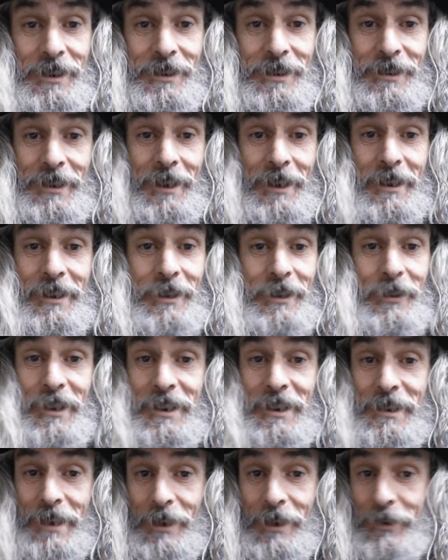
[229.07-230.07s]
telling you
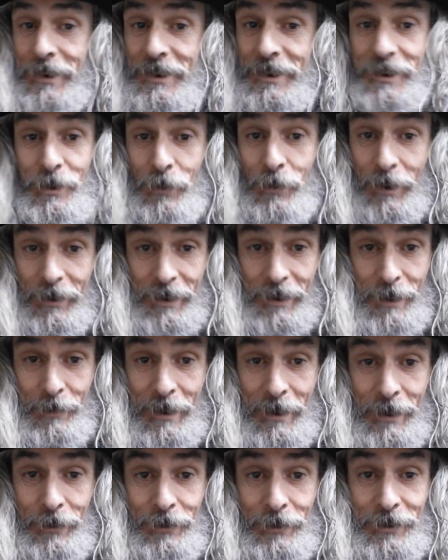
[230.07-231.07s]
there's nothing to worry
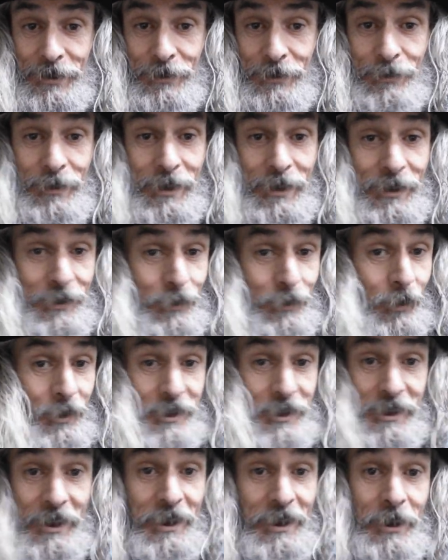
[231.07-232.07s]
about with
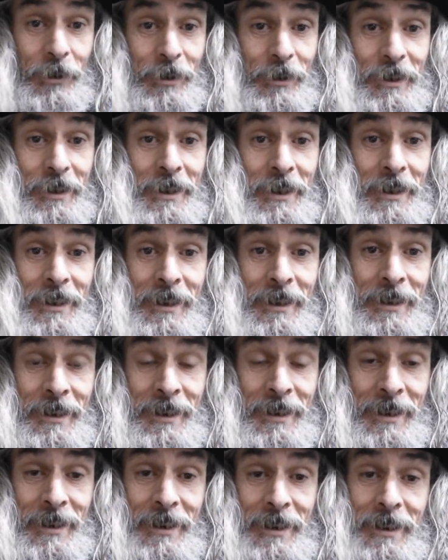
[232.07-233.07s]
what's going on.
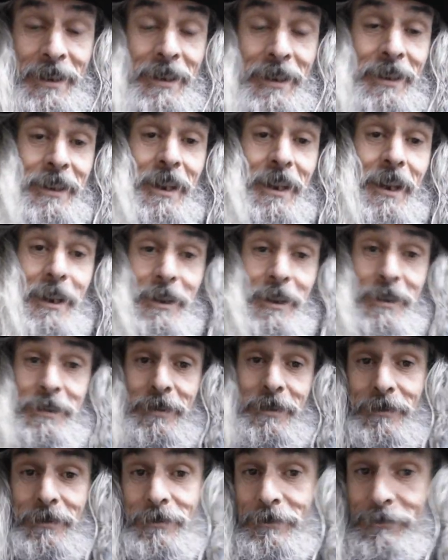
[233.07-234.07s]
Yeah,
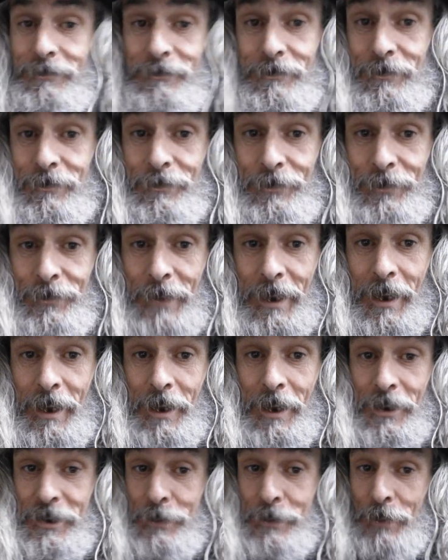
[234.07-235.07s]
the
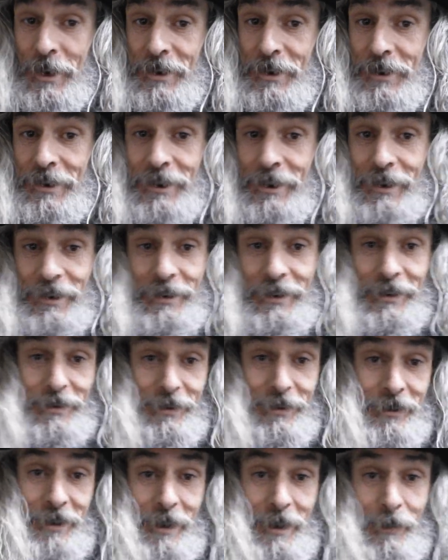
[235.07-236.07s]
last president,
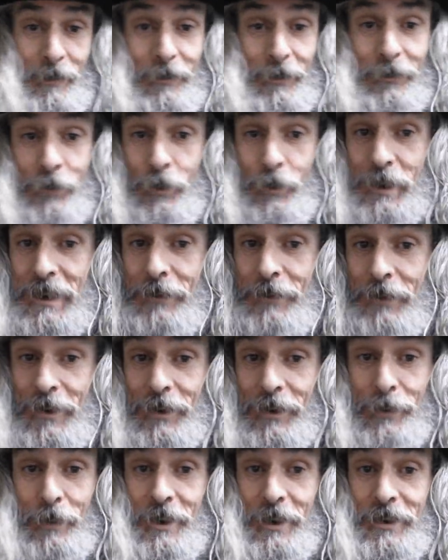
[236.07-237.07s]
Trump,
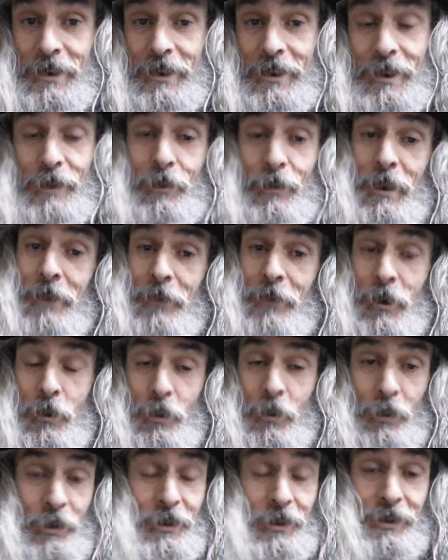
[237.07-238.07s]
45th president. Well, of
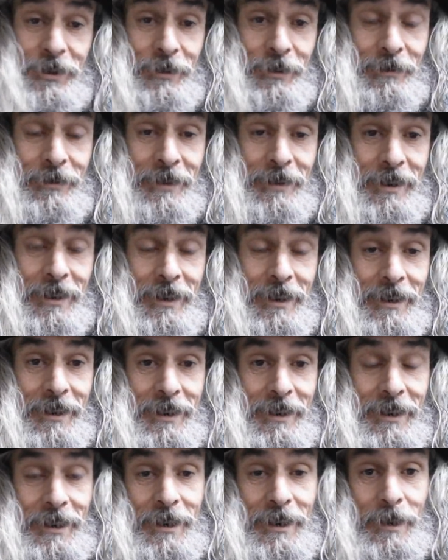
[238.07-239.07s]
course.
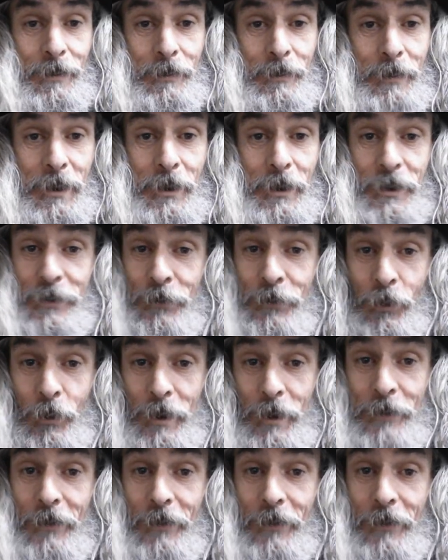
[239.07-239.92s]
Because 4 and